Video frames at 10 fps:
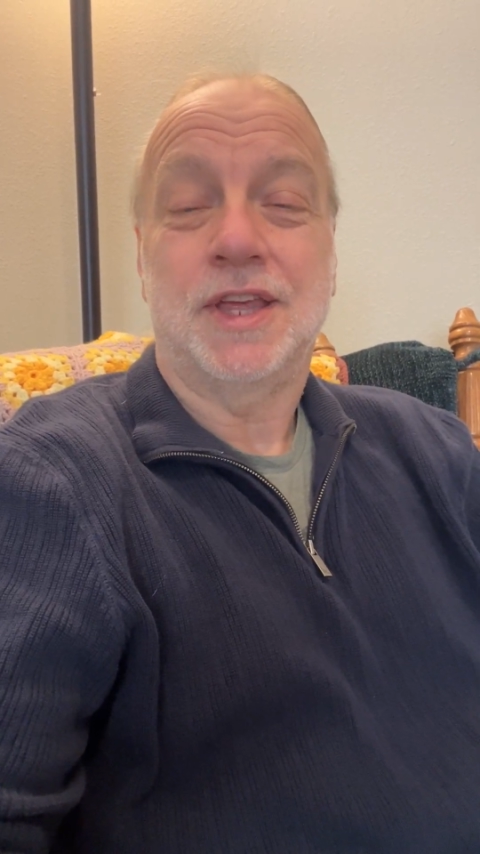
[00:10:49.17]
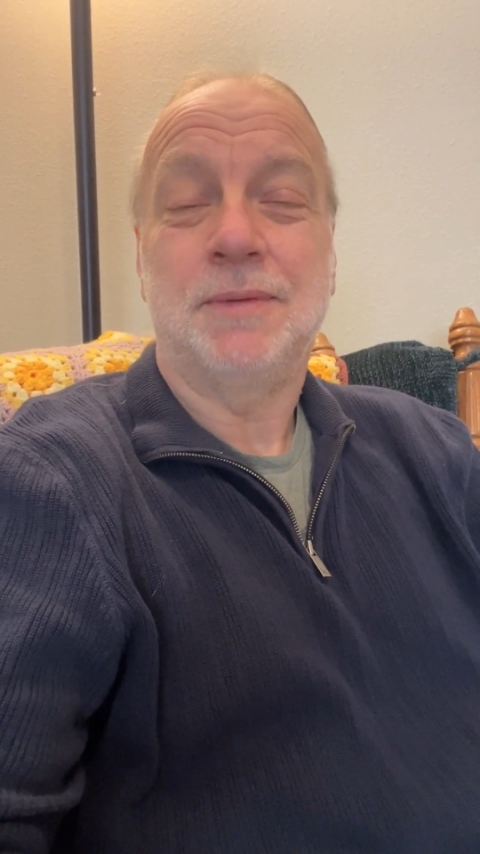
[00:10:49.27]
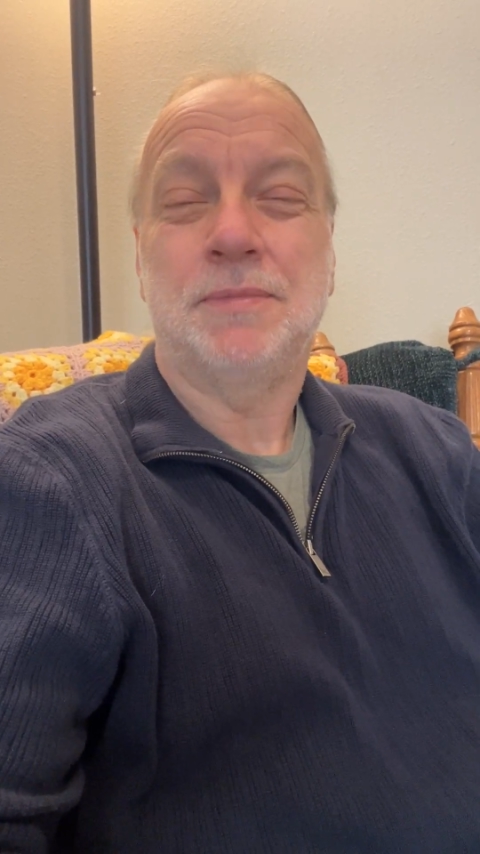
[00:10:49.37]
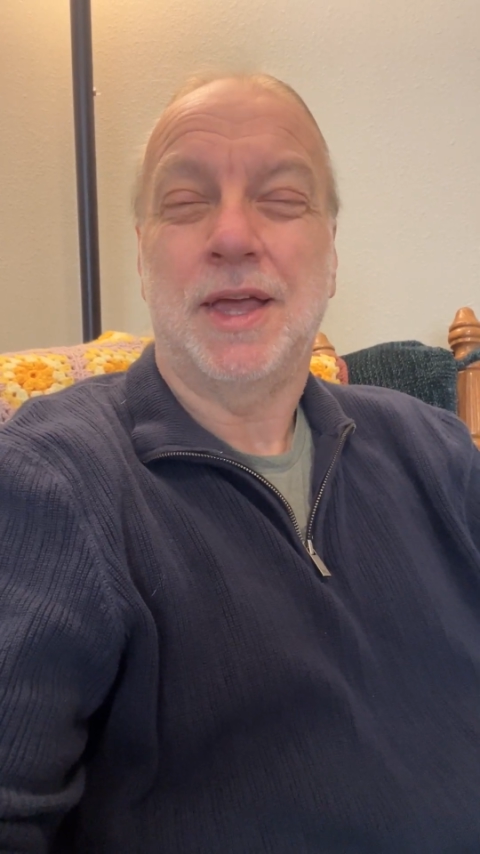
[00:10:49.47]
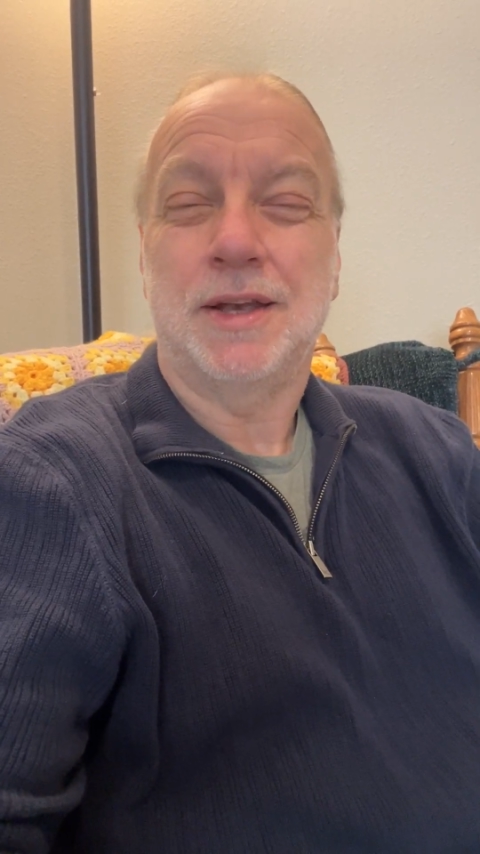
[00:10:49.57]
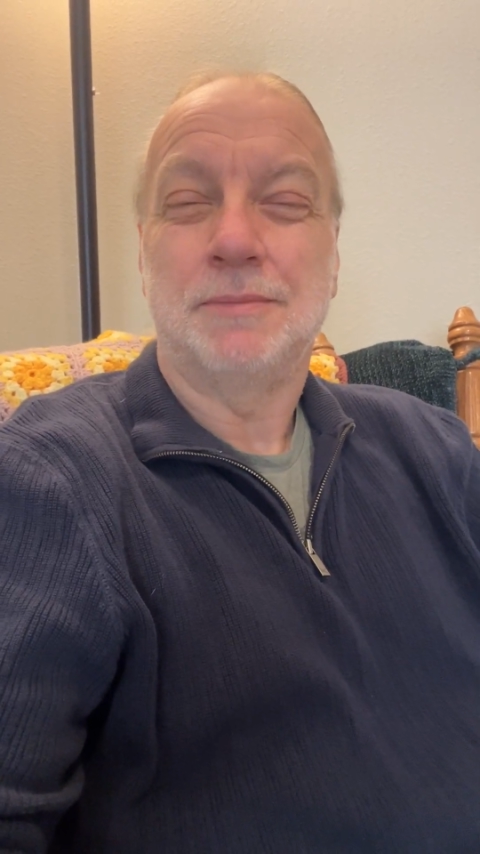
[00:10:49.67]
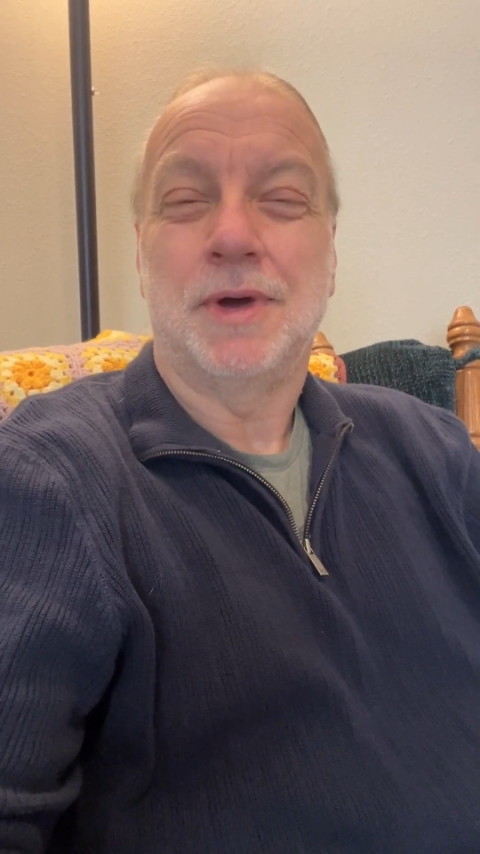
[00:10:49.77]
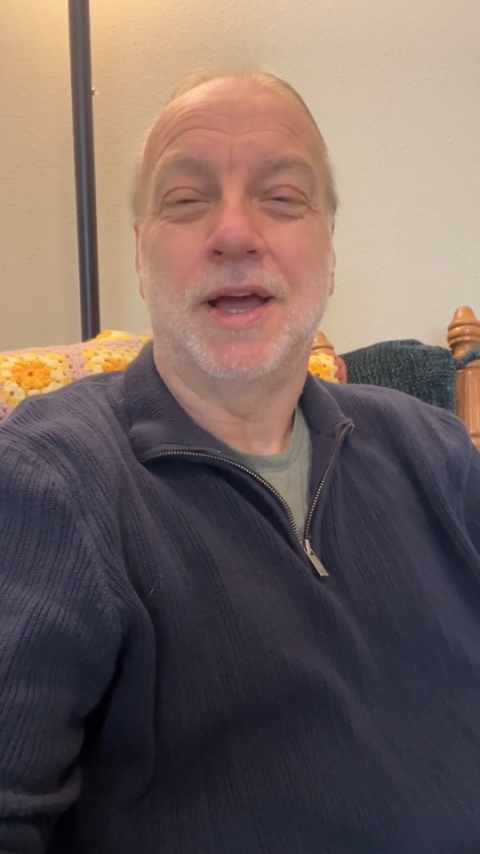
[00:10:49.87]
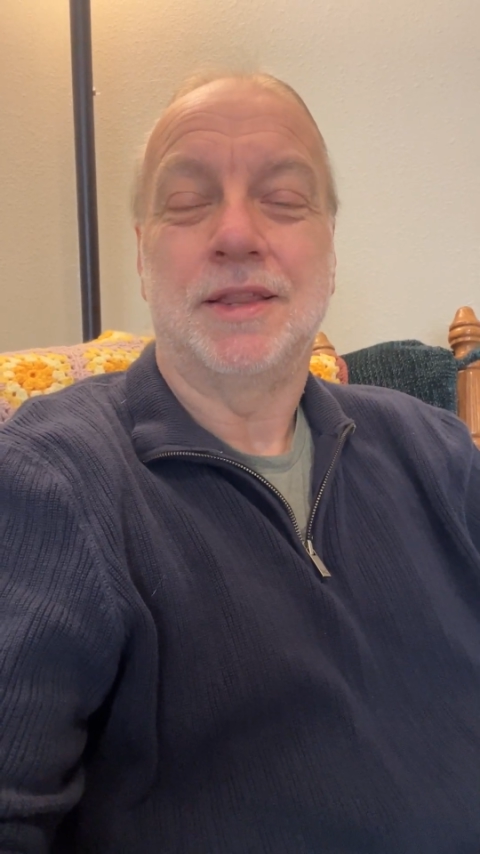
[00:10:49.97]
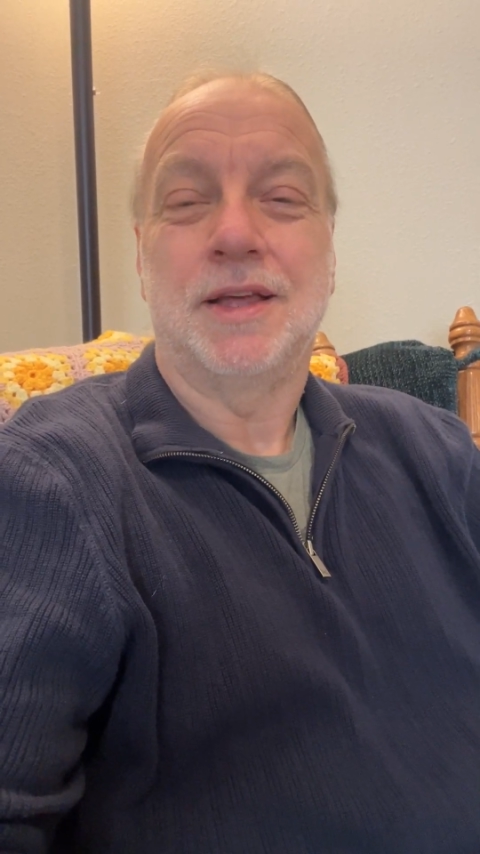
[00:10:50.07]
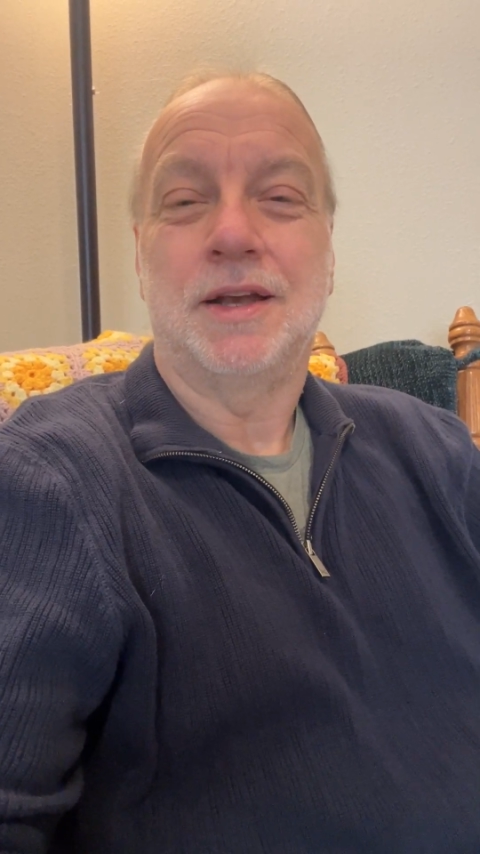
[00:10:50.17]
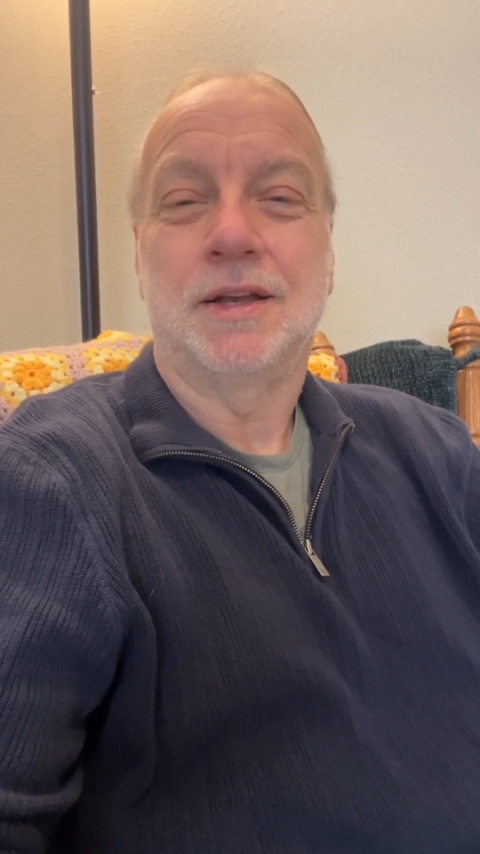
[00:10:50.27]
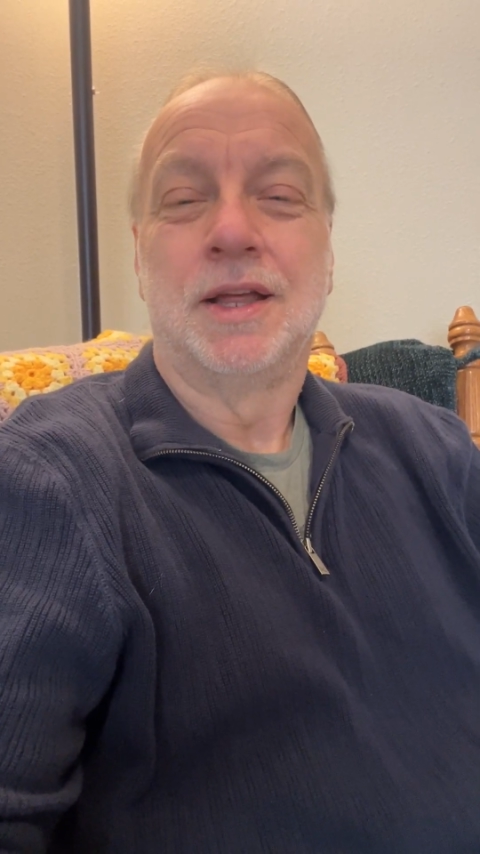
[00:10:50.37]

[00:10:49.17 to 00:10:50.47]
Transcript: keep that in mind, that